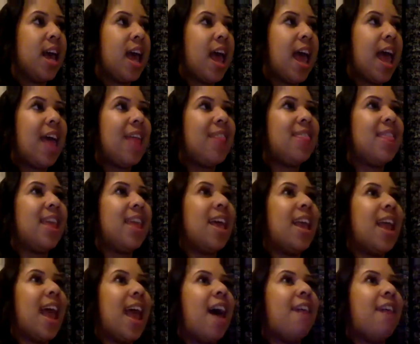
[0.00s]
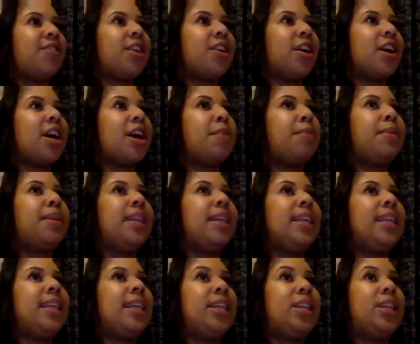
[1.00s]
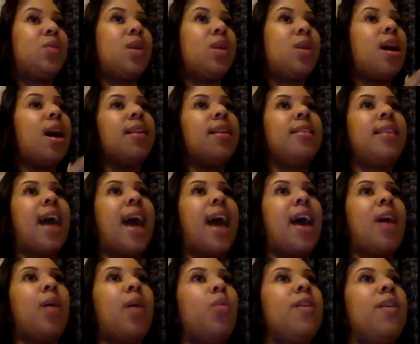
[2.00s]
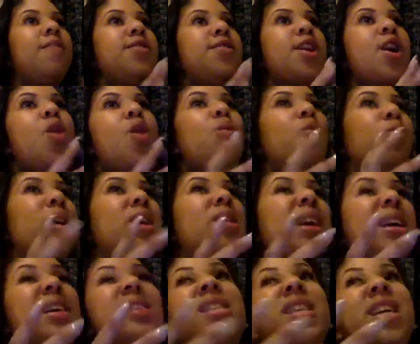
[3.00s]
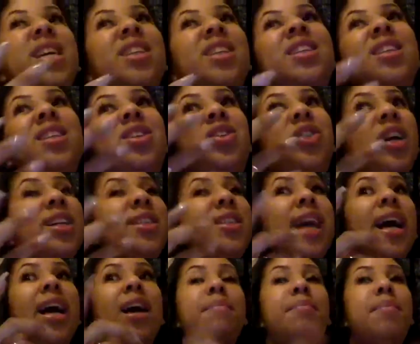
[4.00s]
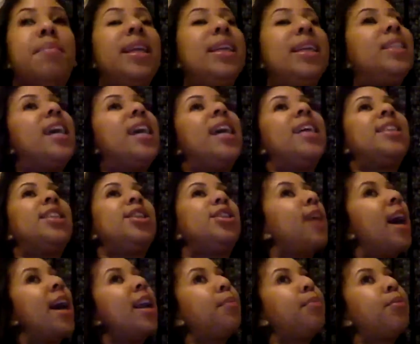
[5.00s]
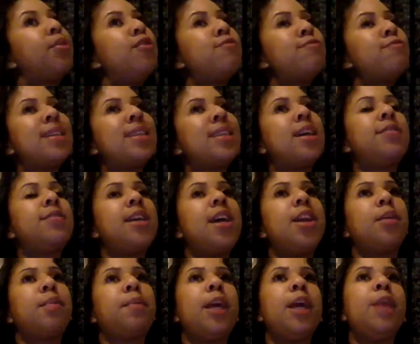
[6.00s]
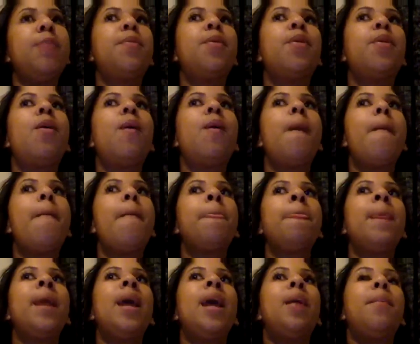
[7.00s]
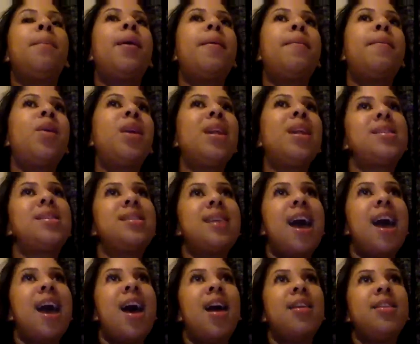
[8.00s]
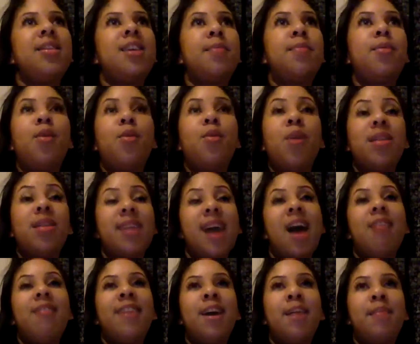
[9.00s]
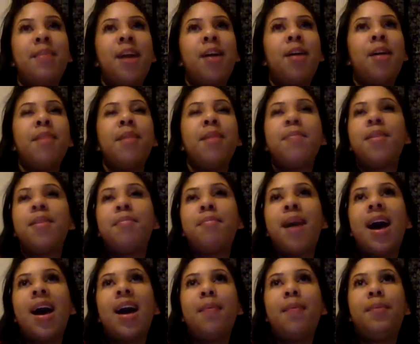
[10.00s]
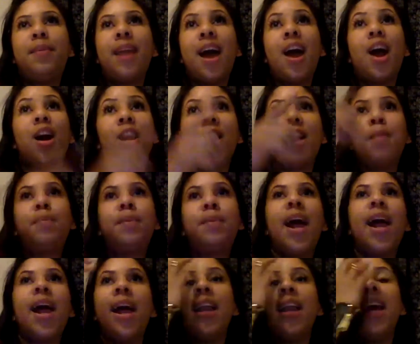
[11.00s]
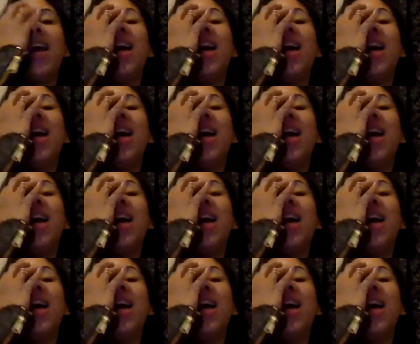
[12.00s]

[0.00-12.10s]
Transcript: And then after completely doing all of that with no real intentions, just like a money chase and trying to prove myself to other people, promoted to double without them. And I remember my upline, her upline,